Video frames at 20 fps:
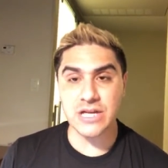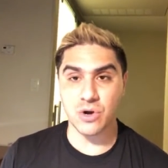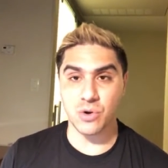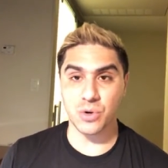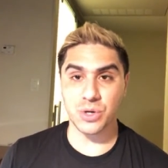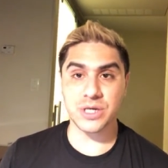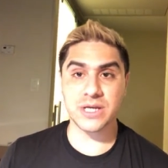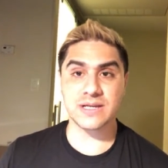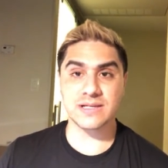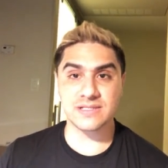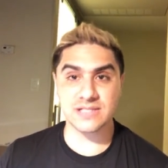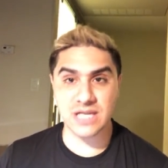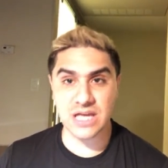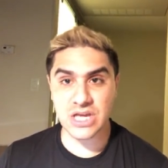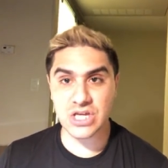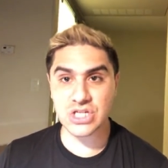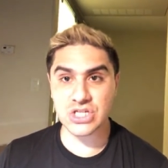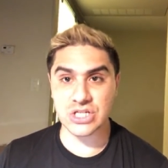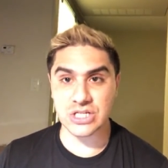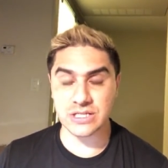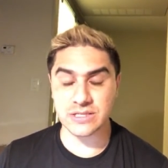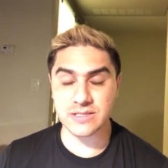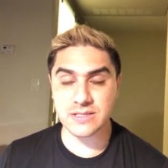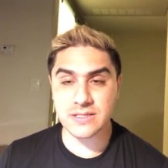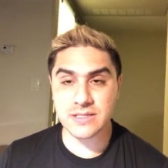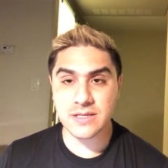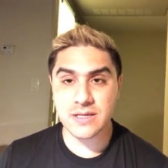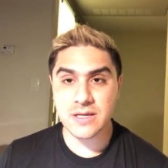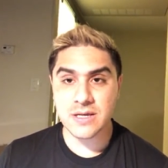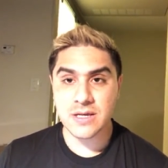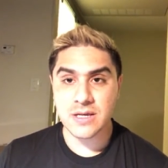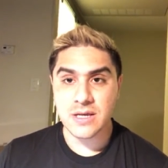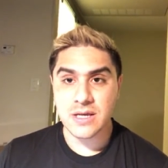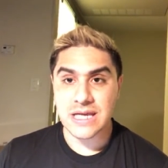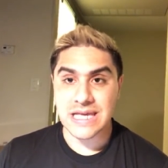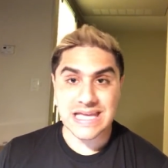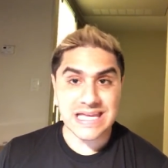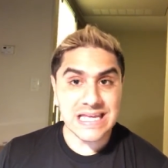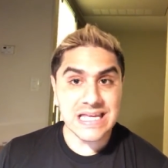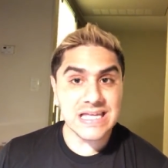organizations
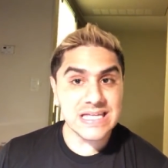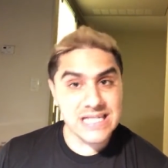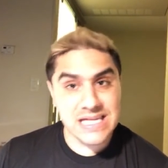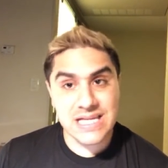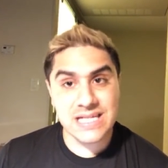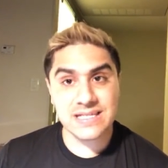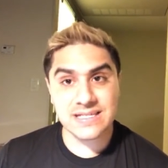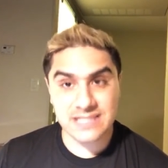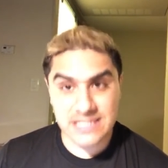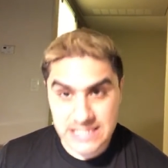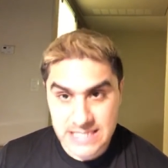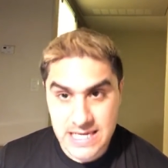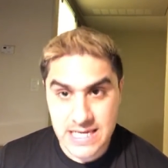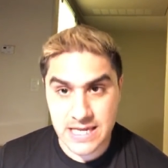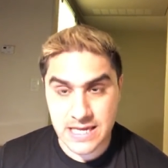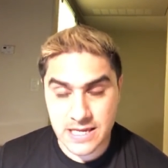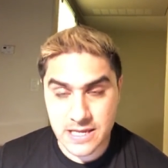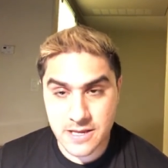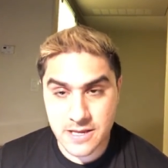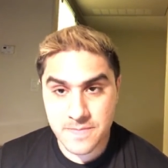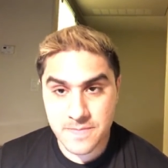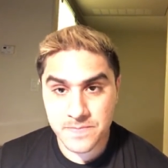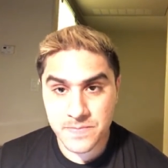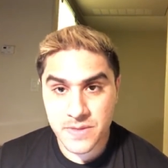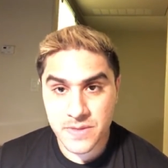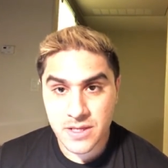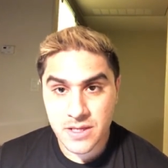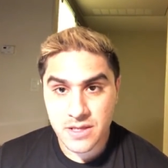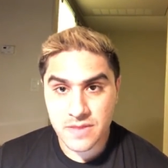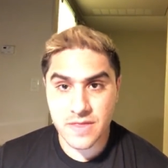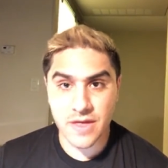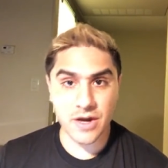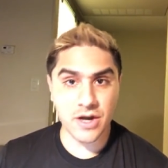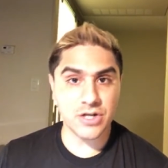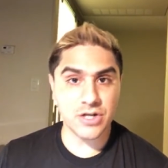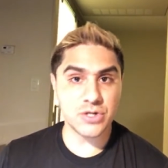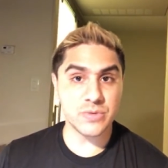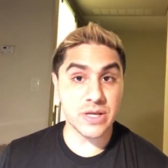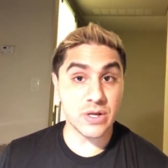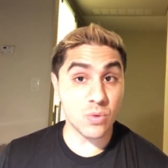in D.C. that are
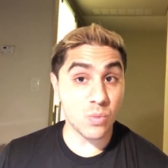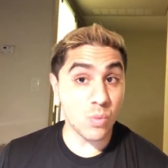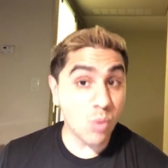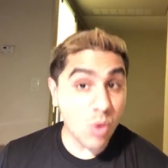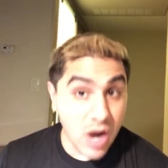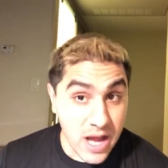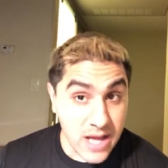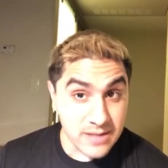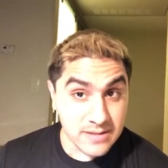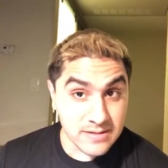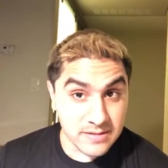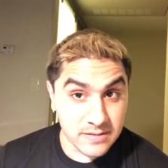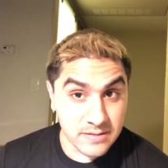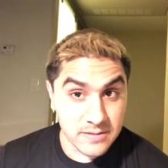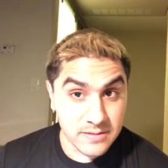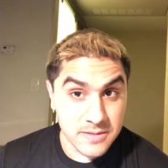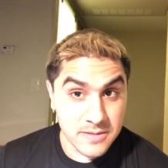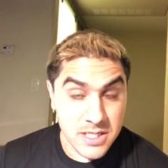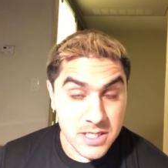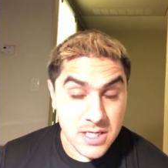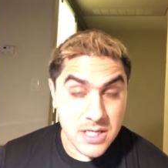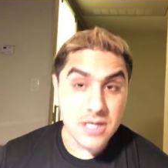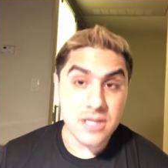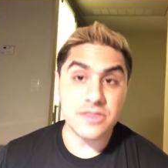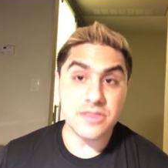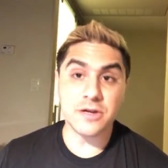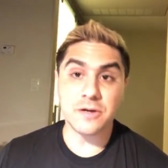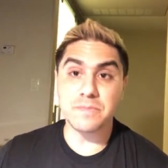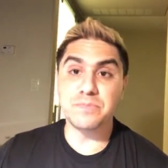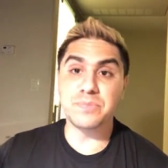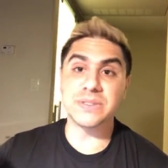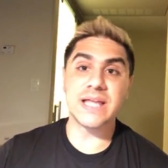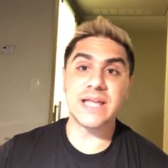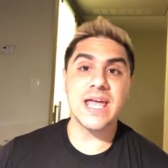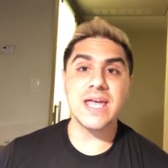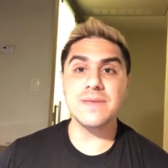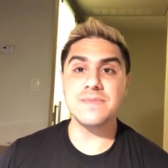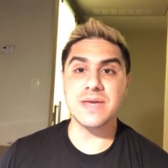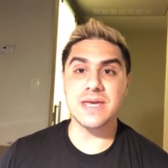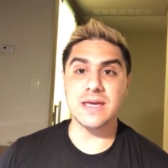doing what? They're
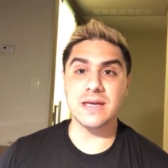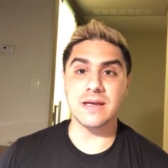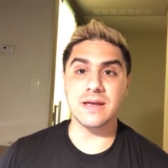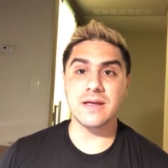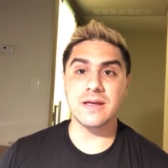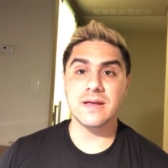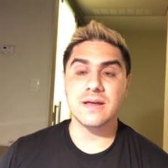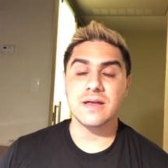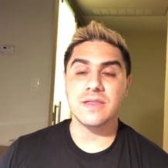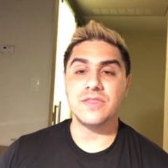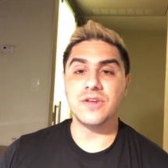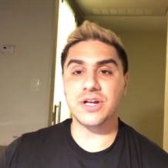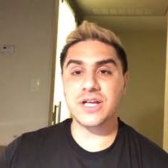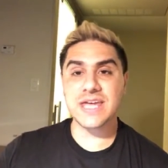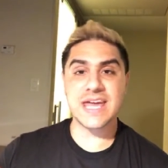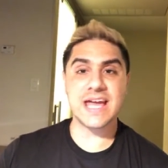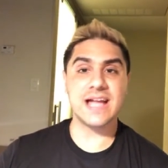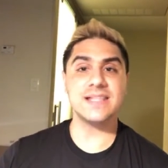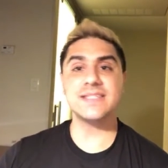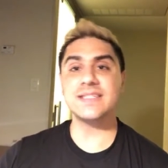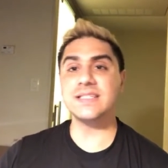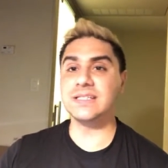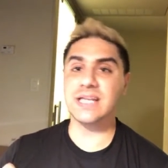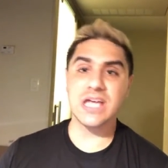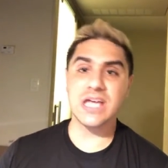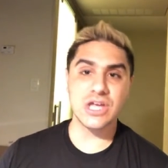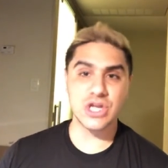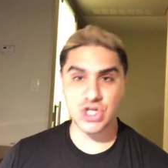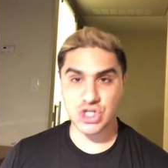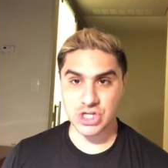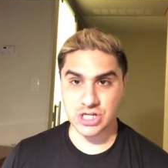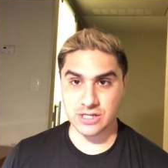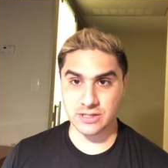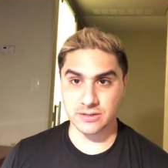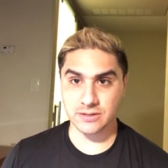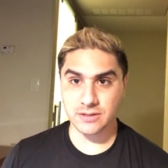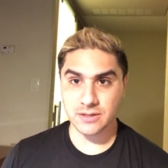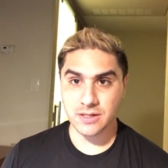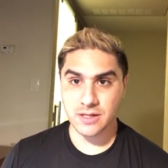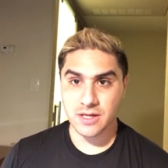blaming their
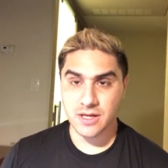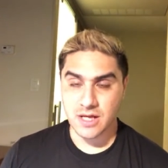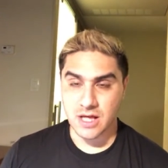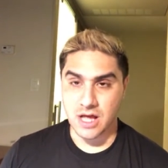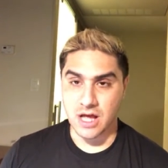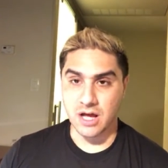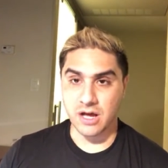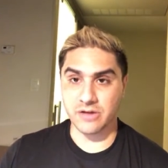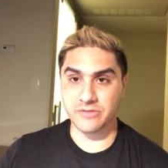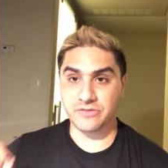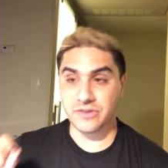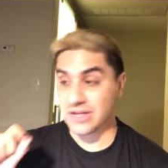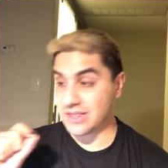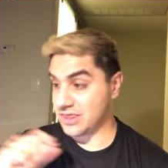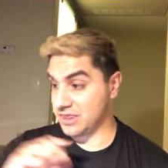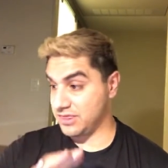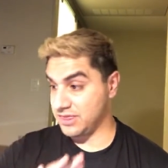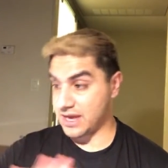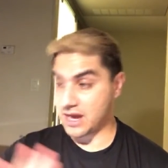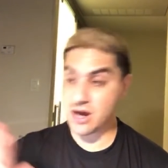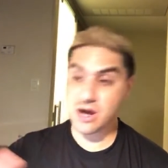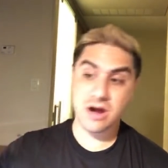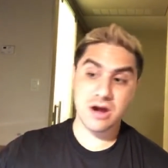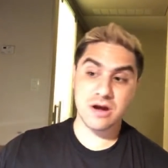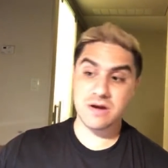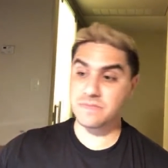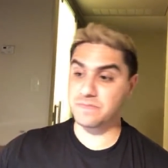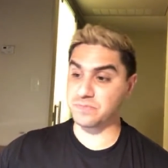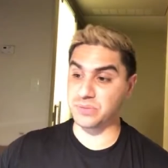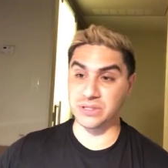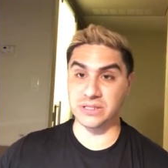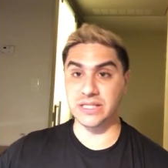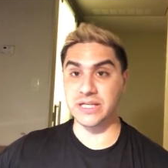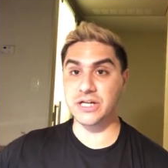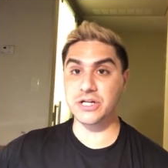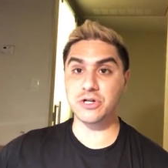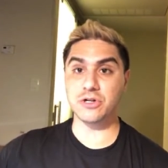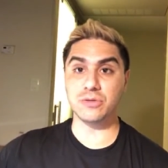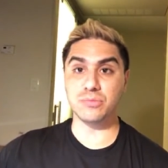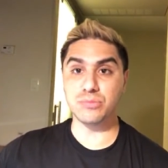cancellation of their
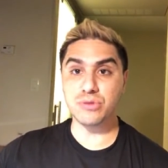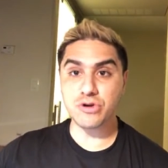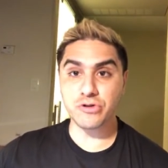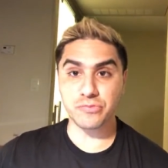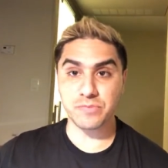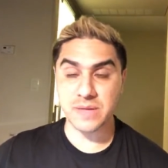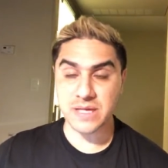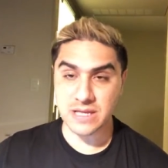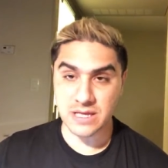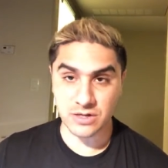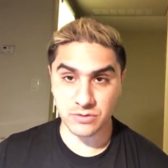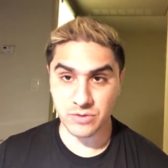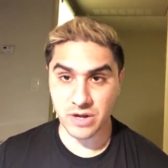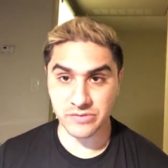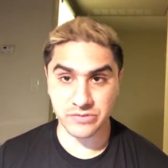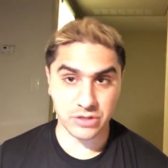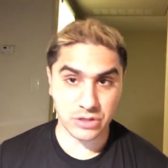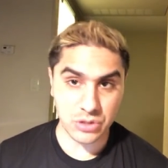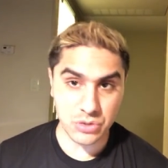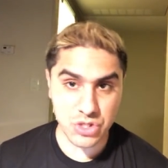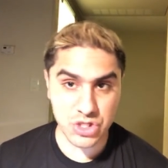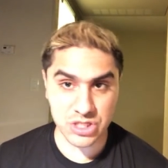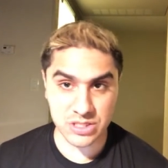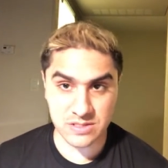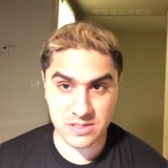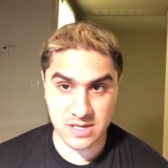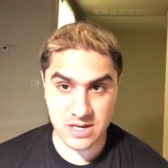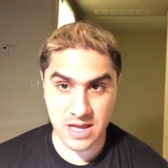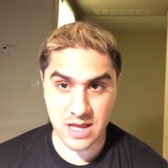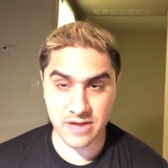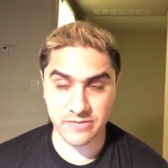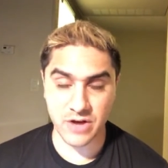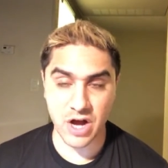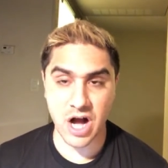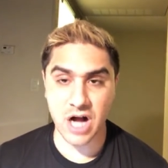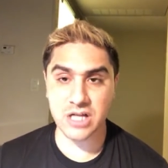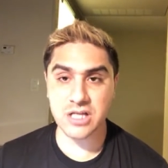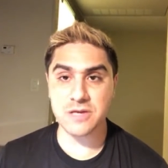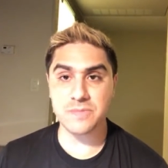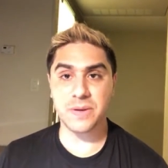political movement and revolution today of
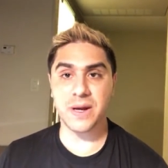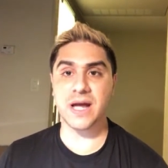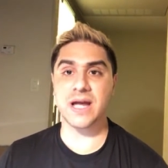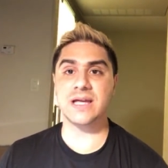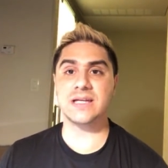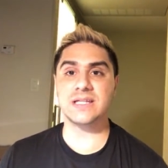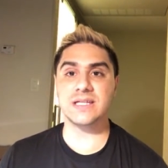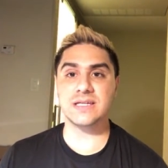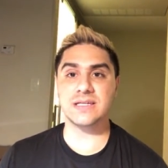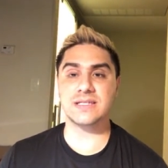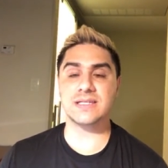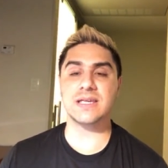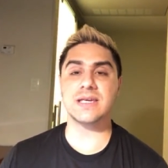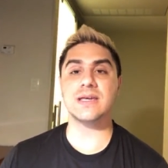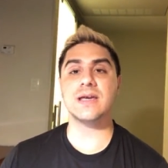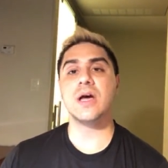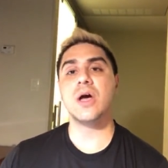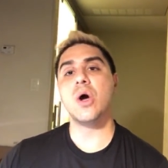Occupy D.C.